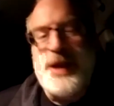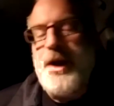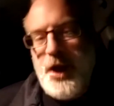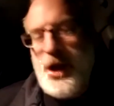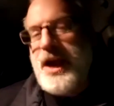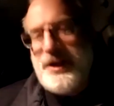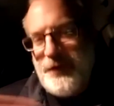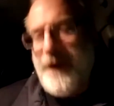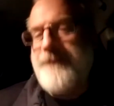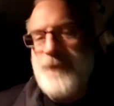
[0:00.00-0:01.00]

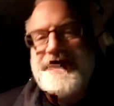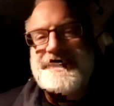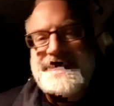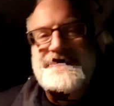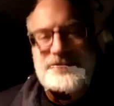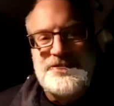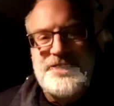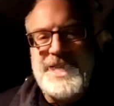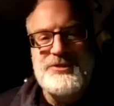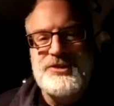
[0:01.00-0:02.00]
a fucking
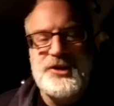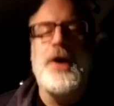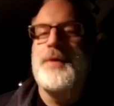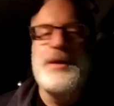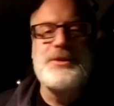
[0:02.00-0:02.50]
insane show.